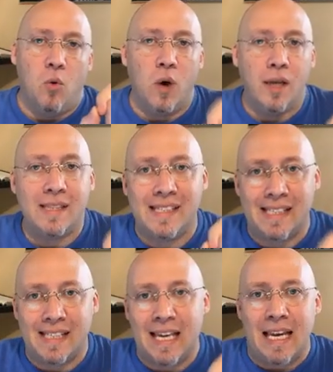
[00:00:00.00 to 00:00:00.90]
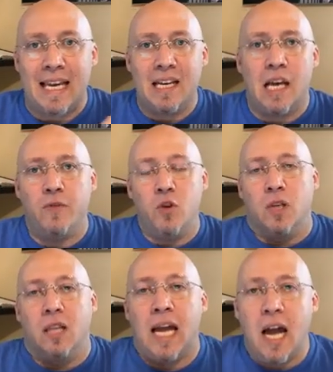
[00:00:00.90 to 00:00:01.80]
What seed have you
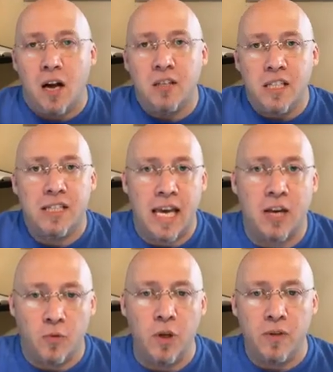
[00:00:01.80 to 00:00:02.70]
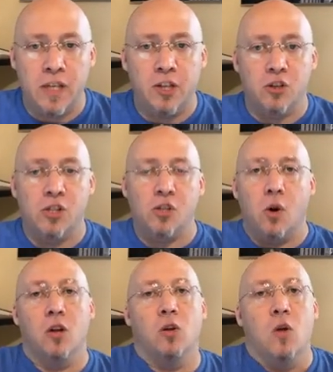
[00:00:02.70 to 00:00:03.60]
allowed to take root in your
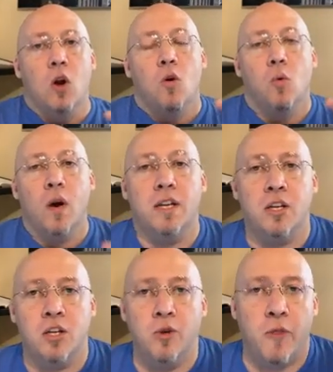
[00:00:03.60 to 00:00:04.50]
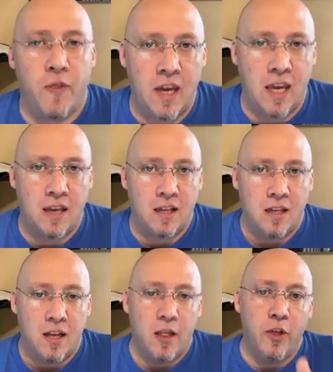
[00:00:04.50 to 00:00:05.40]
soil? What do you think
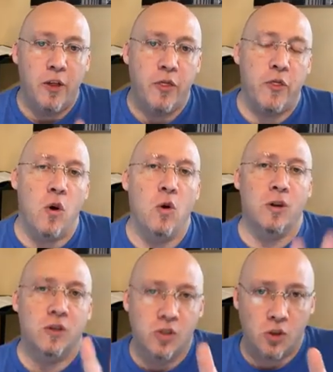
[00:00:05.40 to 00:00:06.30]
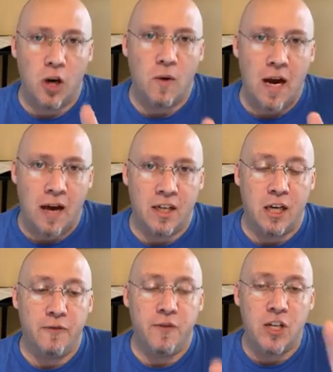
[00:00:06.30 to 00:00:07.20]
the thorns grow out
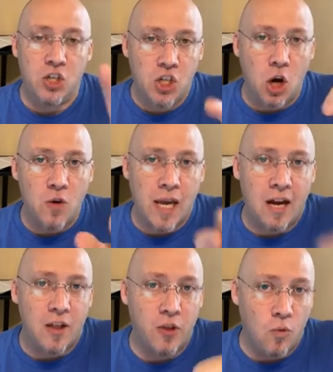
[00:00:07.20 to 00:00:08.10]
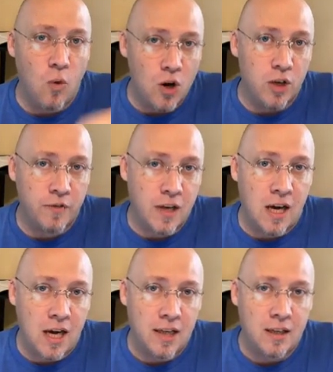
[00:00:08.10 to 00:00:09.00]
of that choke out the Word of
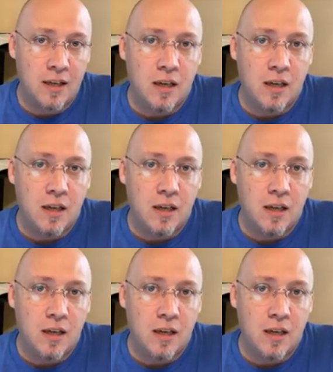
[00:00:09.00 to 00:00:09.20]
God?